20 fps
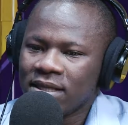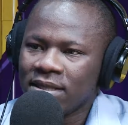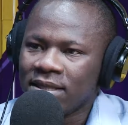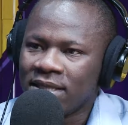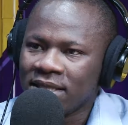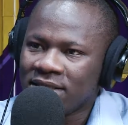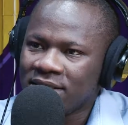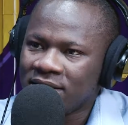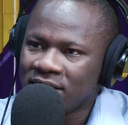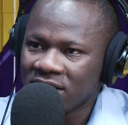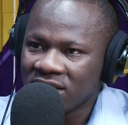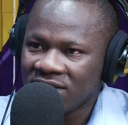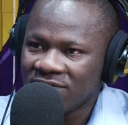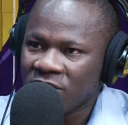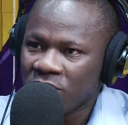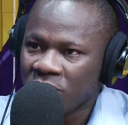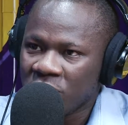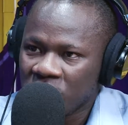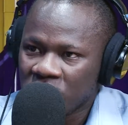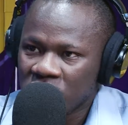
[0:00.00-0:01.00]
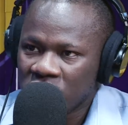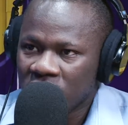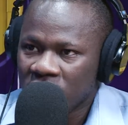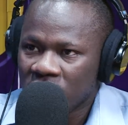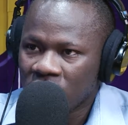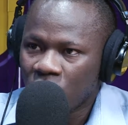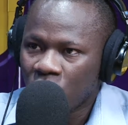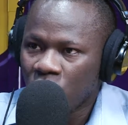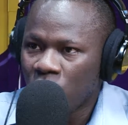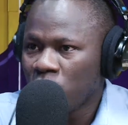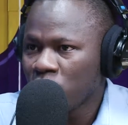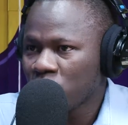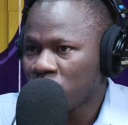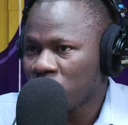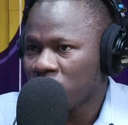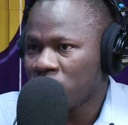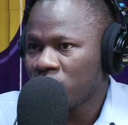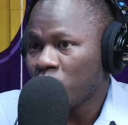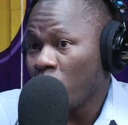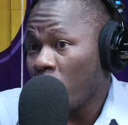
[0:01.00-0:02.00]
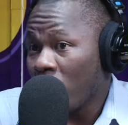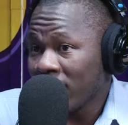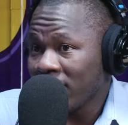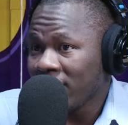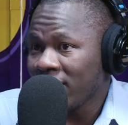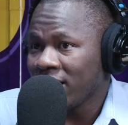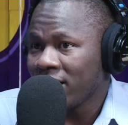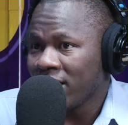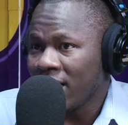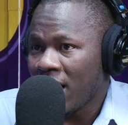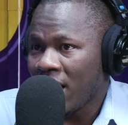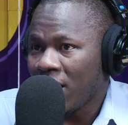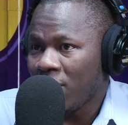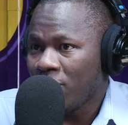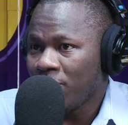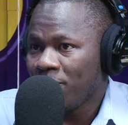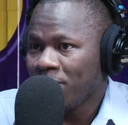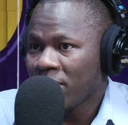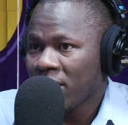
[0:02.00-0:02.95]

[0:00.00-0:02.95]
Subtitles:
this transformation, almost 1 year now,